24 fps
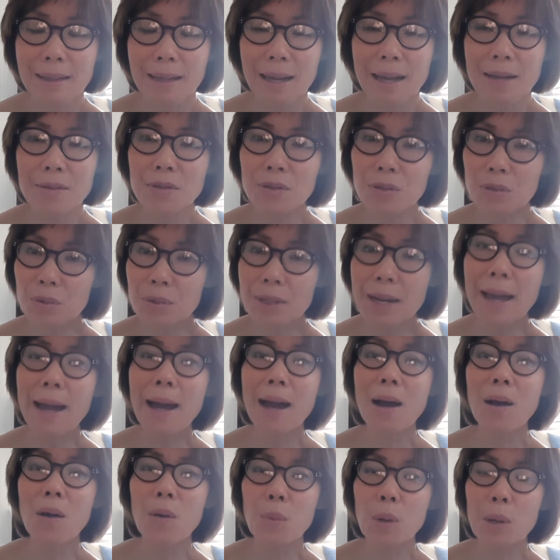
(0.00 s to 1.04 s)
And so
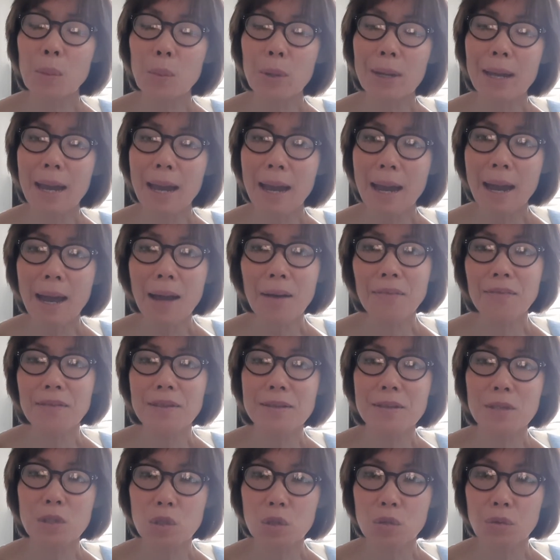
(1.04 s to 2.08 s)
now when we have
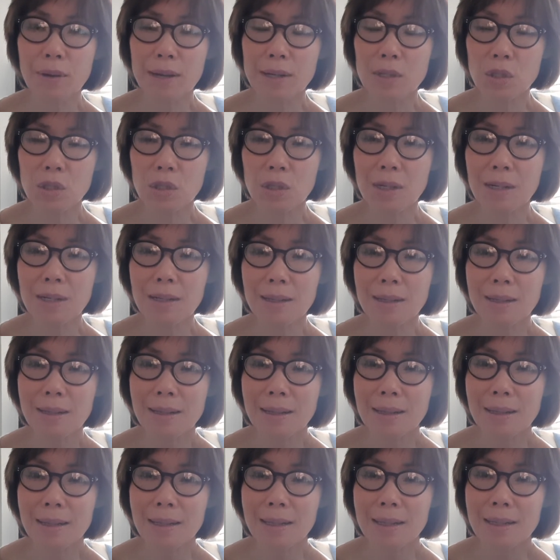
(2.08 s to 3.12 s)
this treasure,
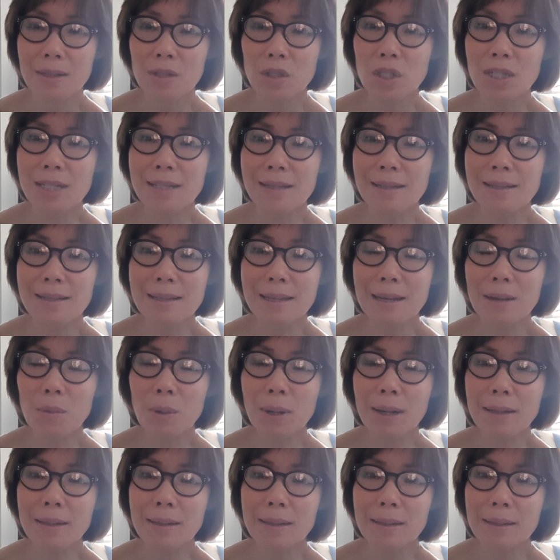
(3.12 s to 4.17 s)
Jesus say
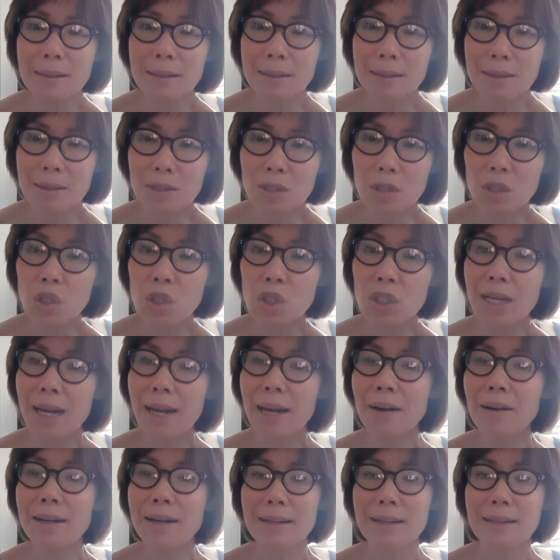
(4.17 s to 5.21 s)
what? To
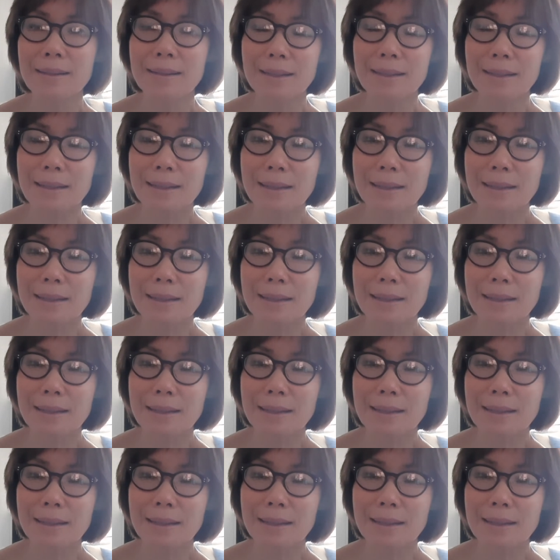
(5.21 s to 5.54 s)
share it.